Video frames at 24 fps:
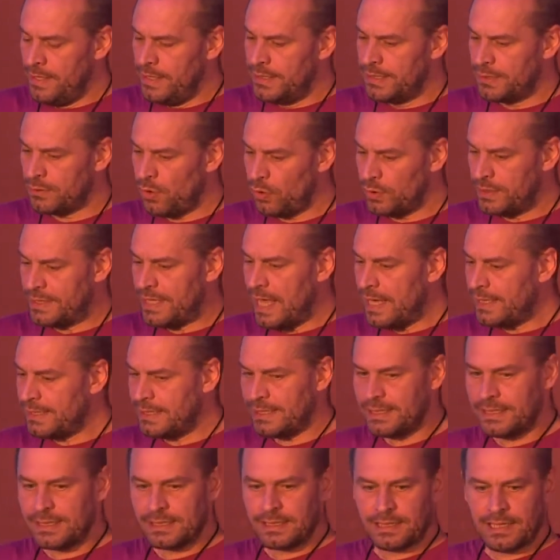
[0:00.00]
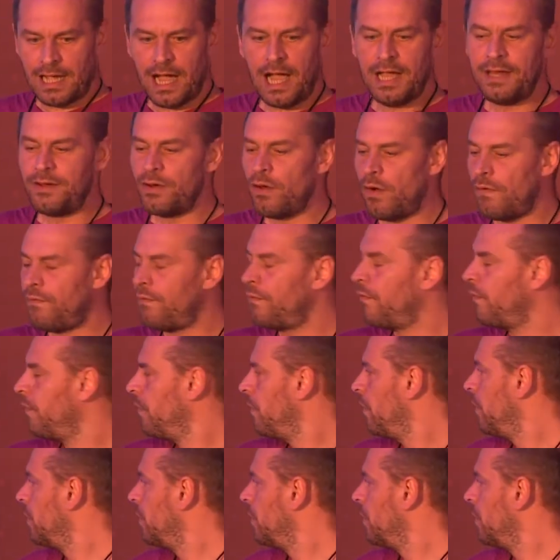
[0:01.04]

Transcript: So that's kind of